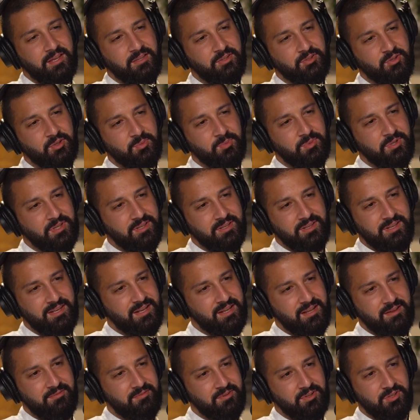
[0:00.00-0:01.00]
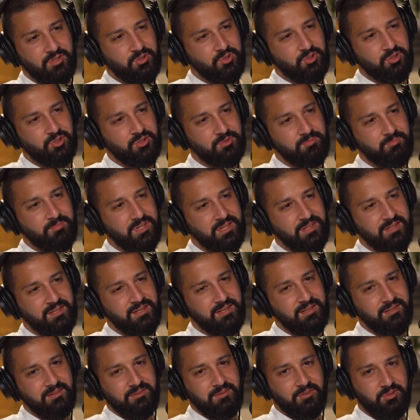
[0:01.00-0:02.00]
he told me, never, you should
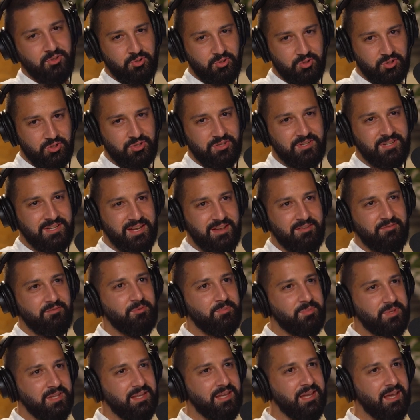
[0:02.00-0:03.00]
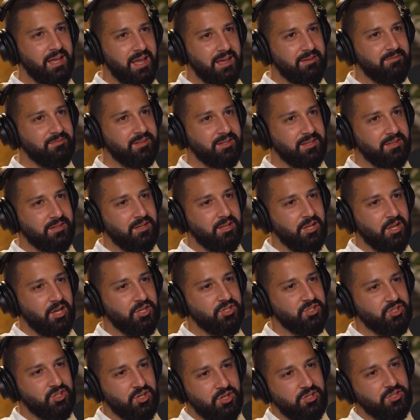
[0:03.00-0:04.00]
never be having
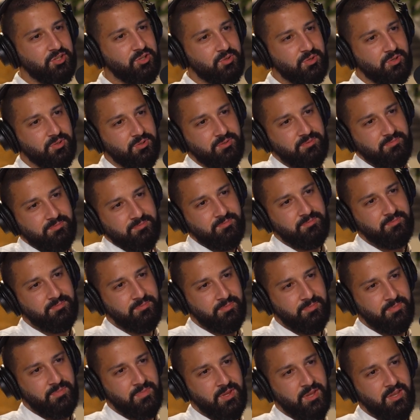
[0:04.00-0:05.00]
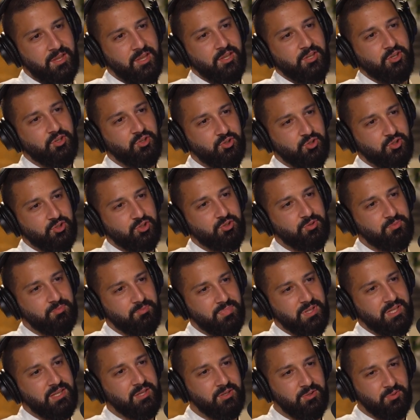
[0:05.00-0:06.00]
lunch on your own. You
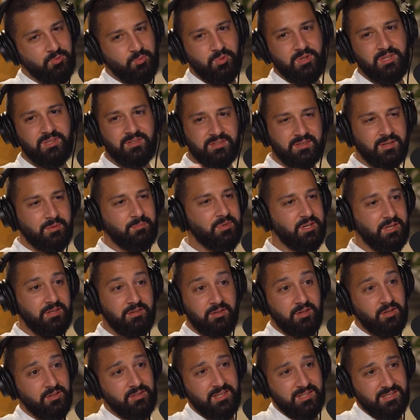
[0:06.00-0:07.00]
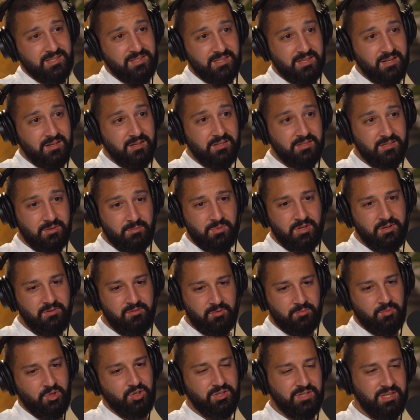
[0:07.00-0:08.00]
should be with somebody, not necessarily
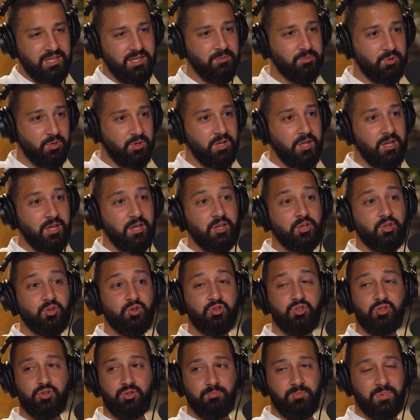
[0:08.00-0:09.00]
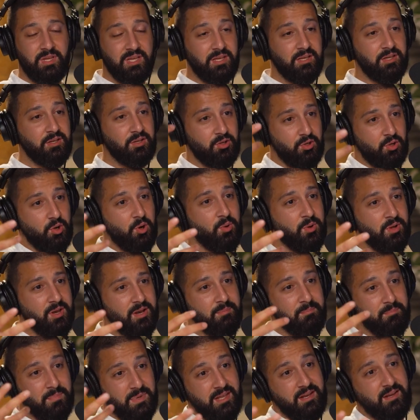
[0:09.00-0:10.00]
somebody from your team, or you should be
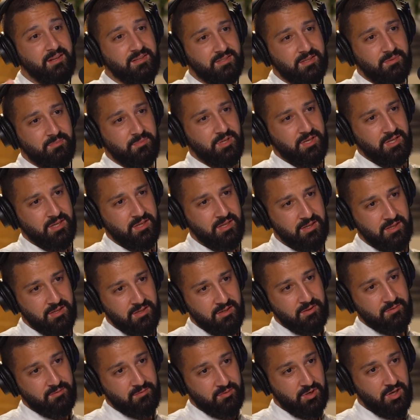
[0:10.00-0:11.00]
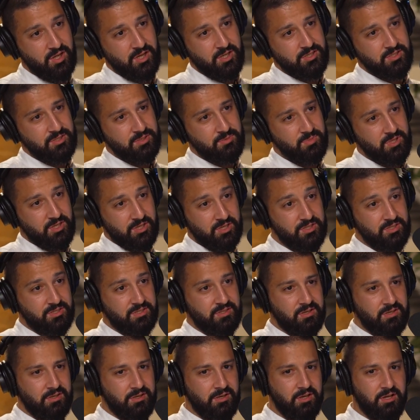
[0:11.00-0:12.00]
going and meeting somebody for lunch,
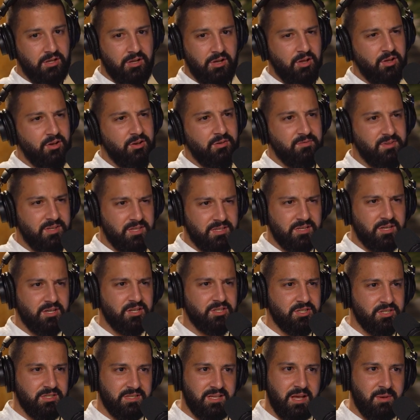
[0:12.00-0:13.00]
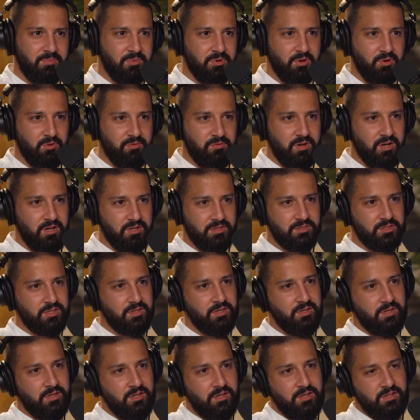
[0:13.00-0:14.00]
because a lot of discussions happen over
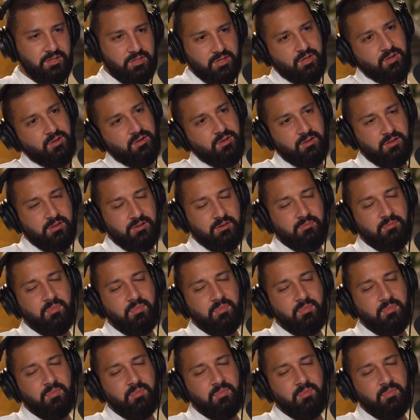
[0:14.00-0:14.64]
lunch. So